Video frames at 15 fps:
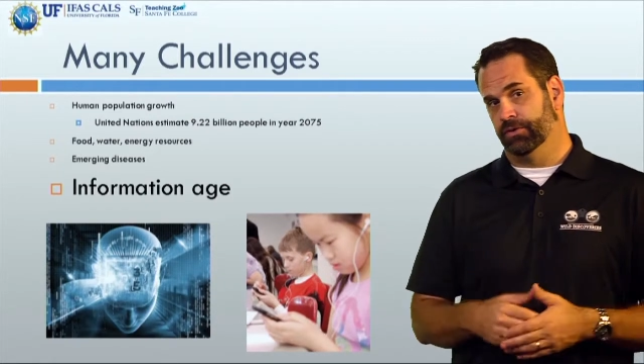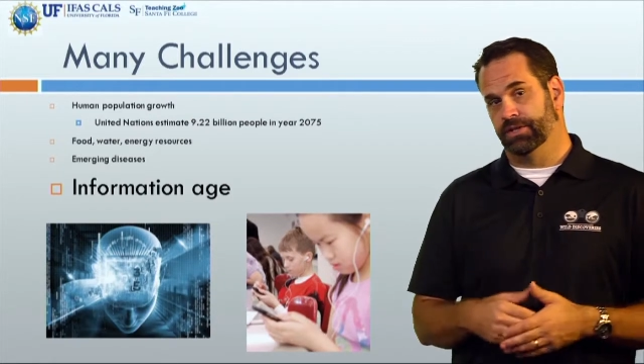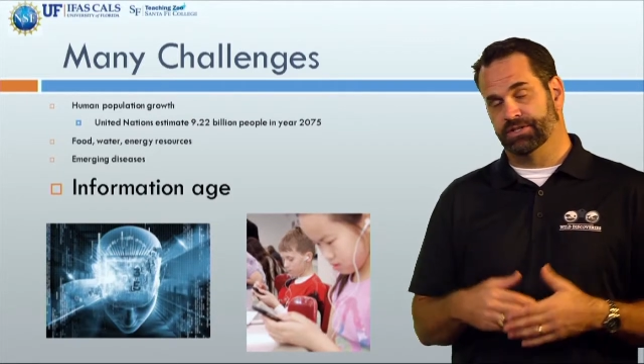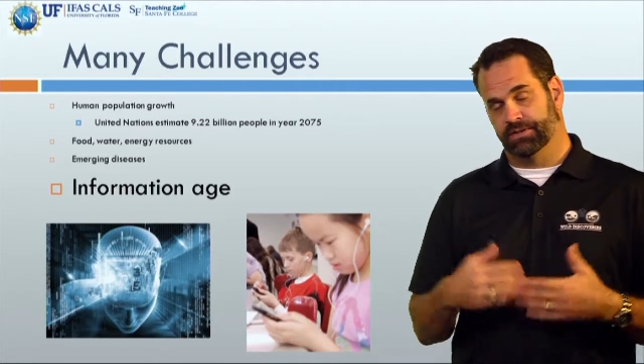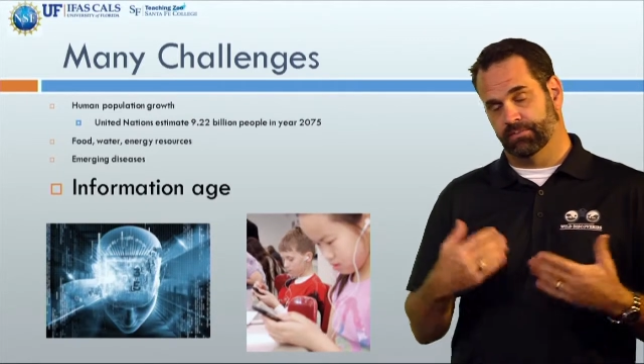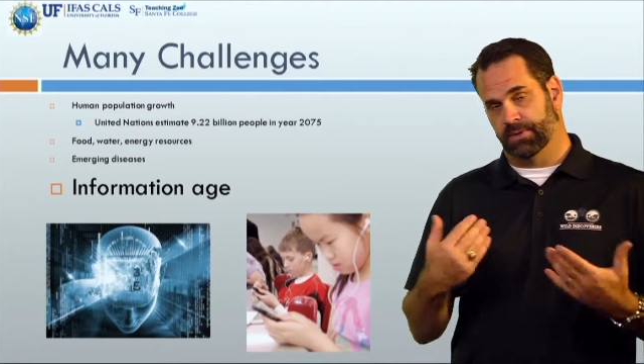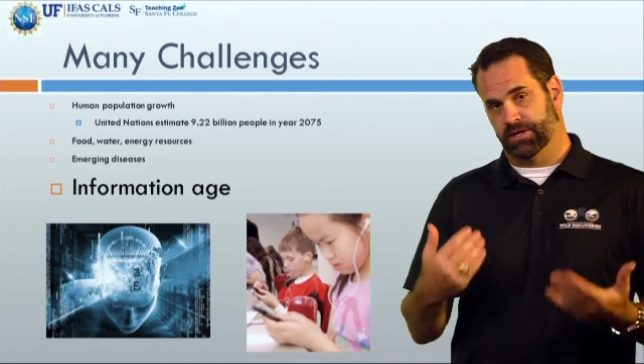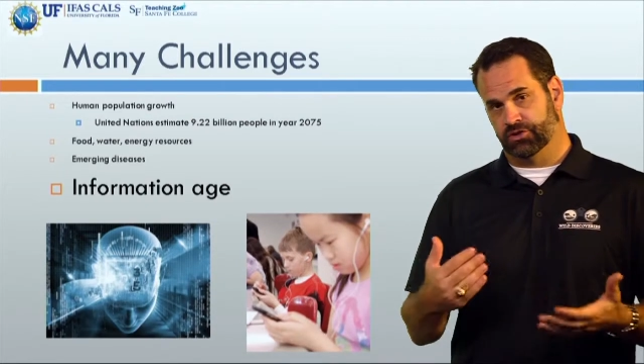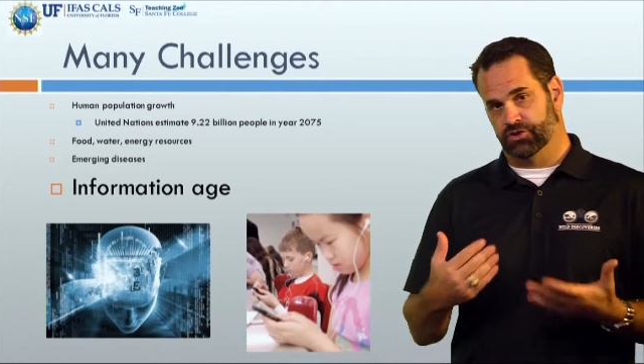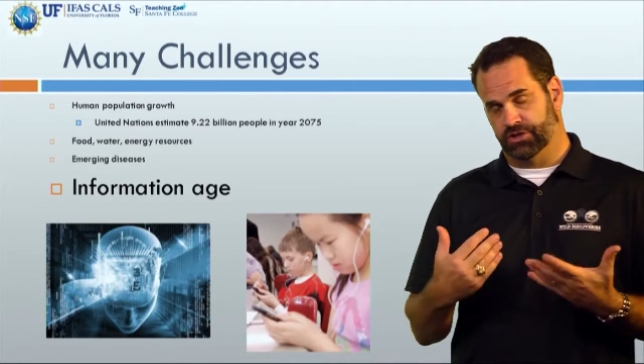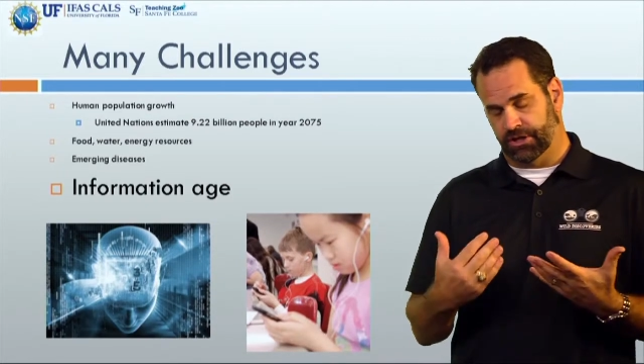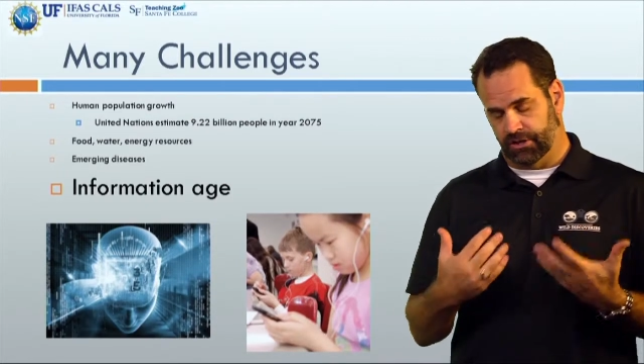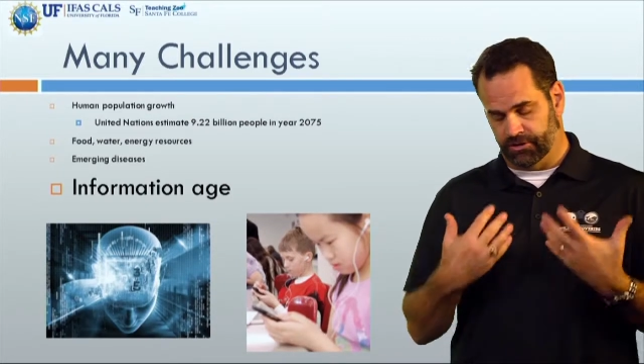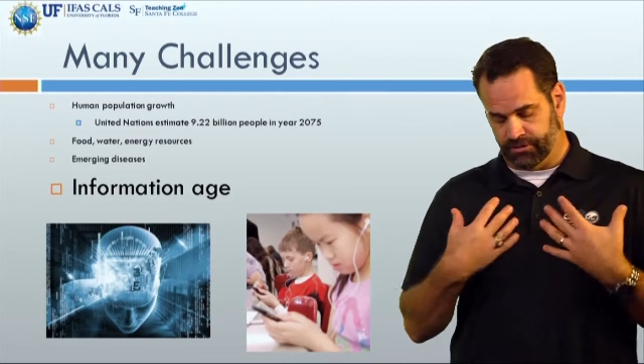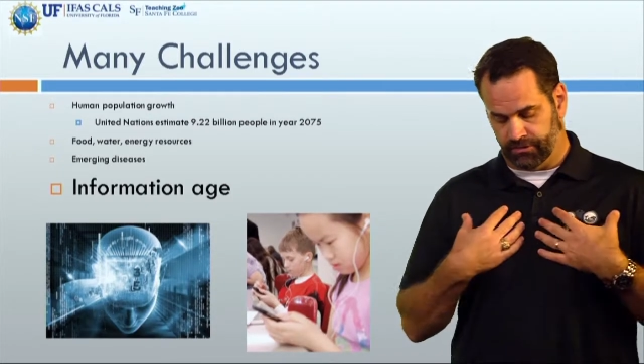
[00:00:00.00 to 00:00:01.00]
that's a major
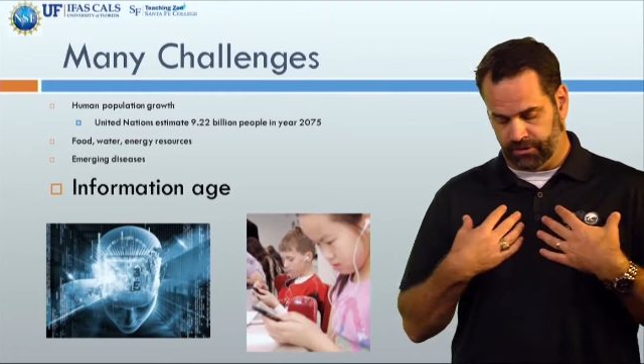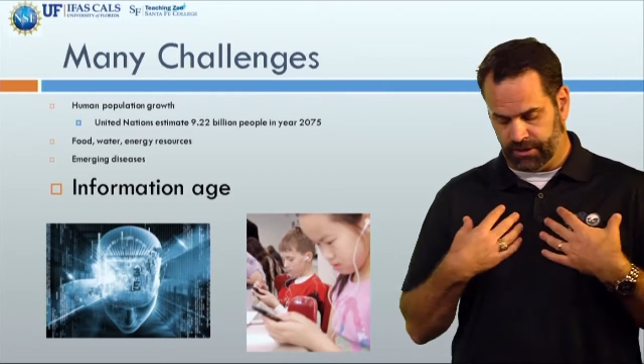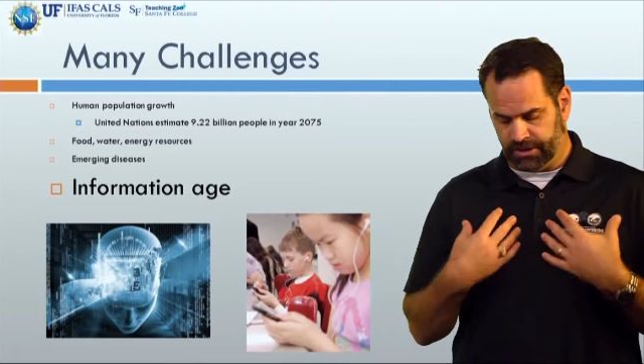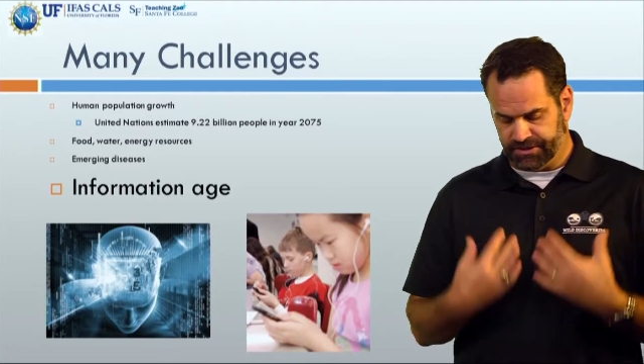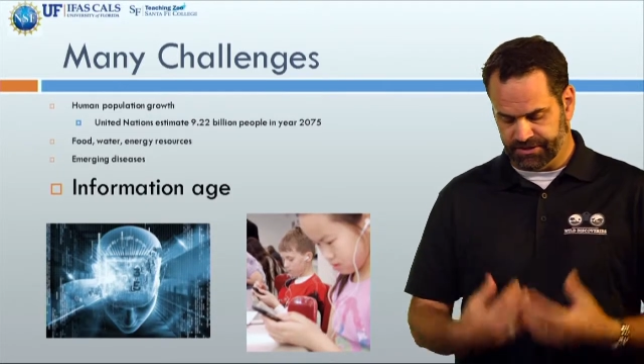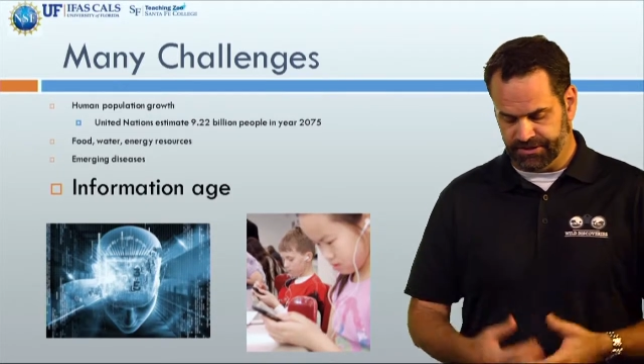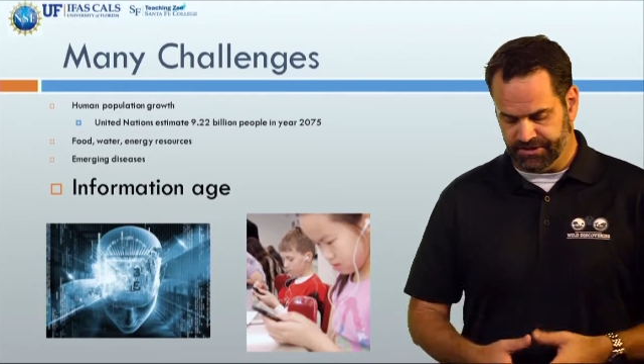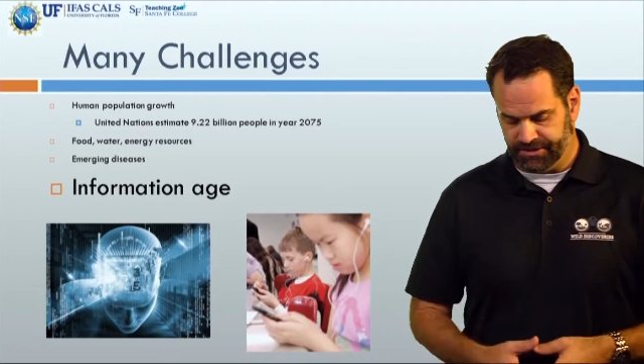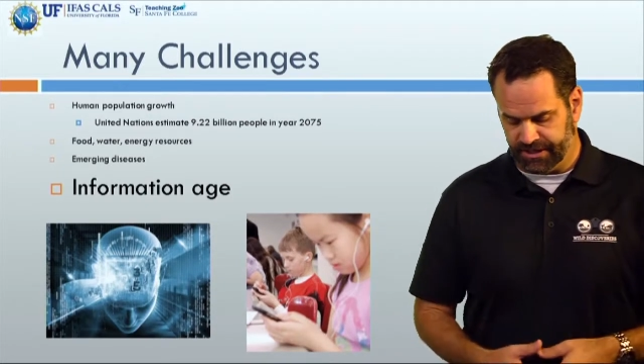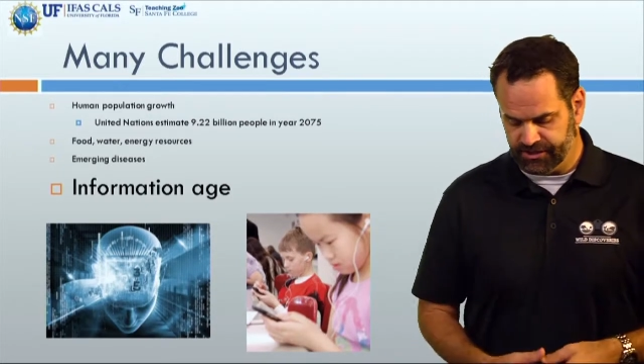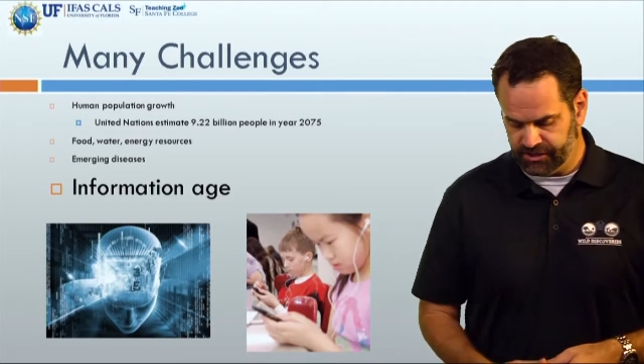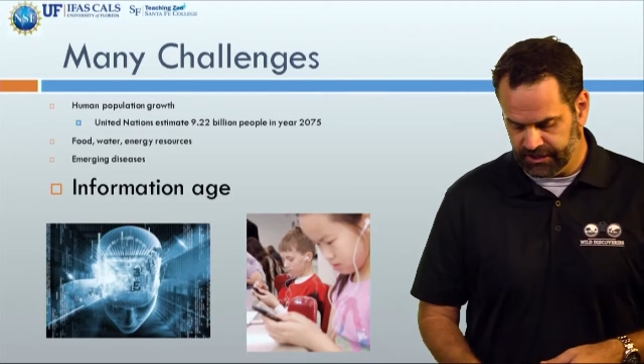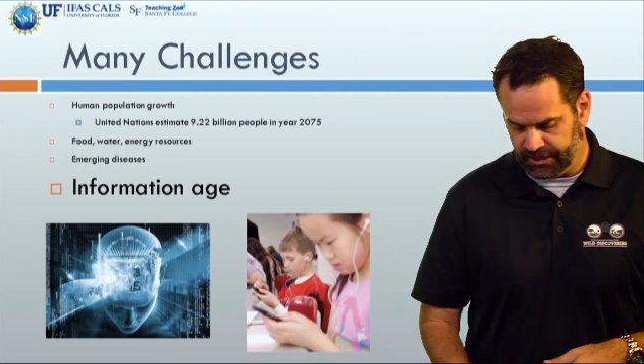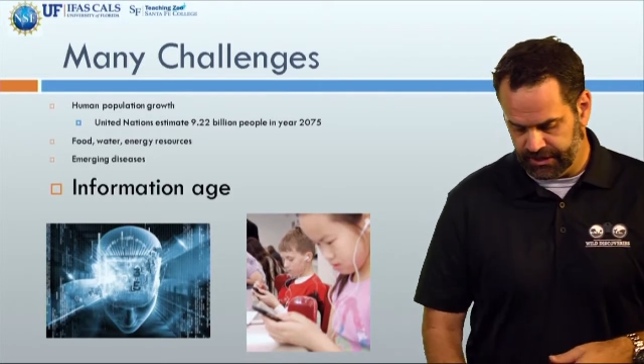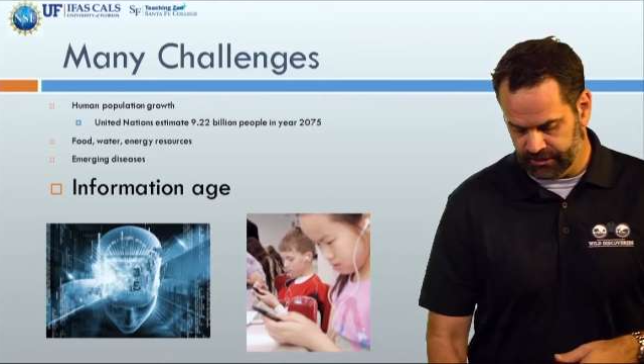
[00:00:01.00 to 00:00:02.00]
challenge for us as
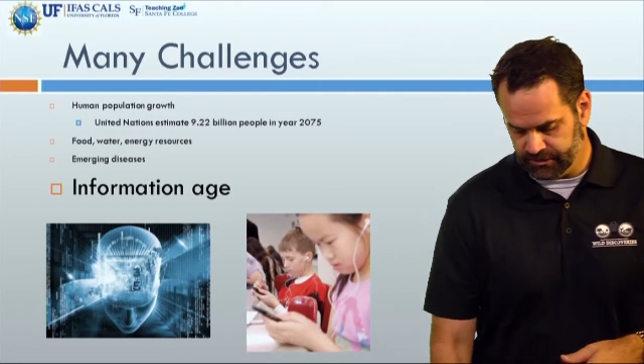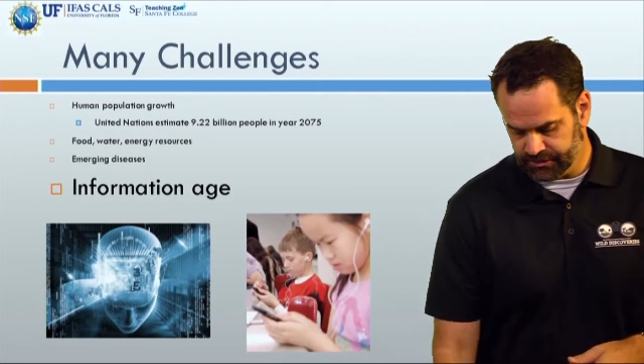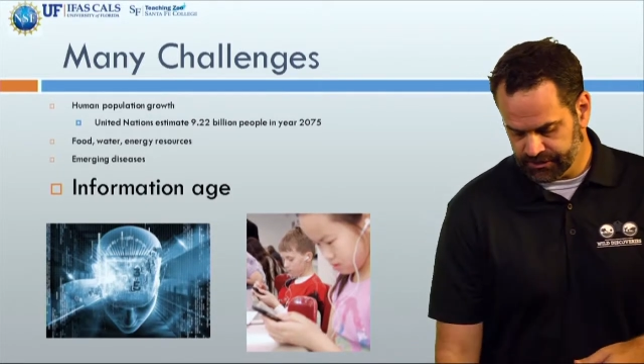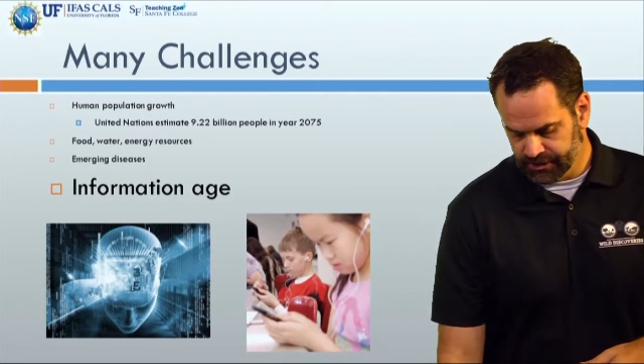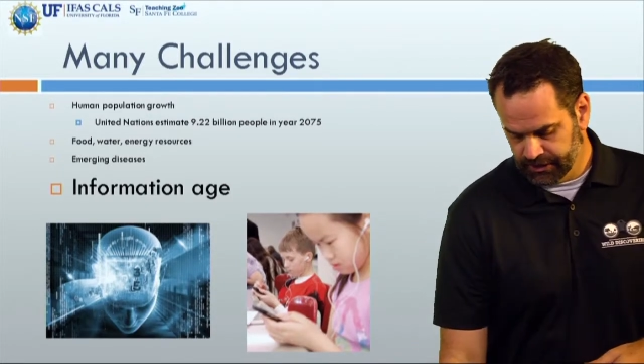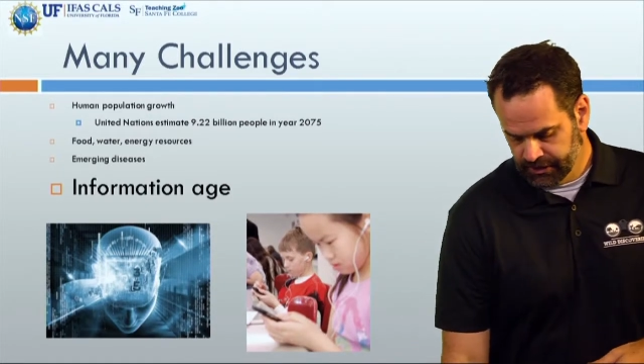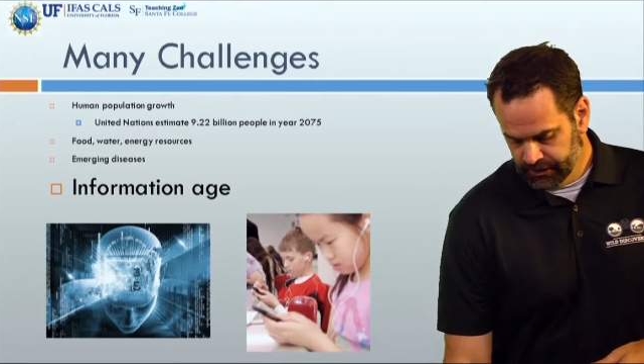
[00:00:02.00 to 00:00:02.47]
educators,